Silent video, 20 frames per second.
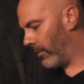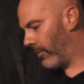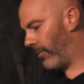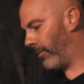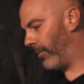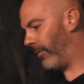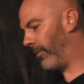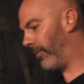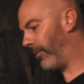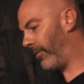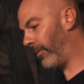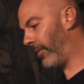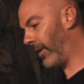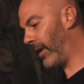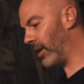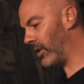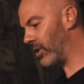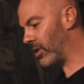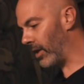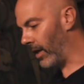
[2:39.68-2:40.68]

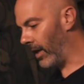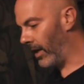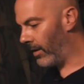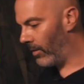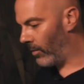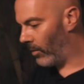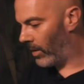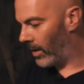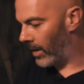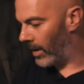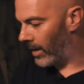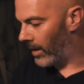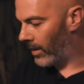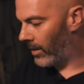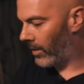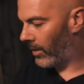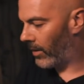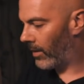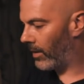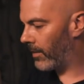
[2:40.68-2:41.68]
finish it
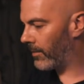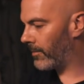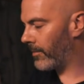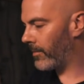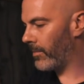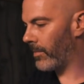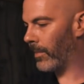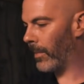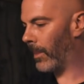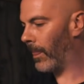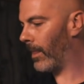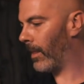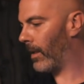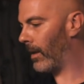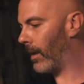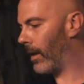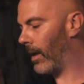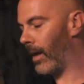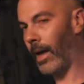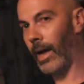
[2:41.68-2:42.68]
with
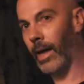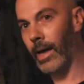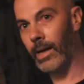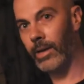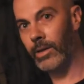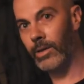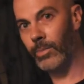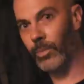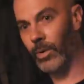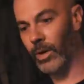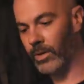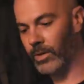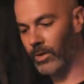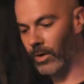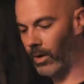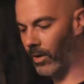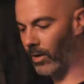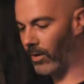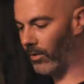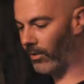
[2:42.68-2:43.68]
a spritz
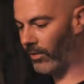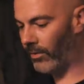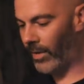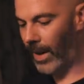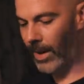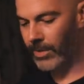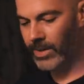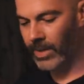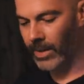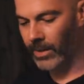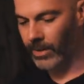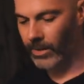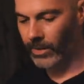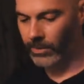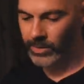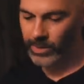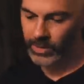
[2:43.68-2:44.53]
of absinthe. I'm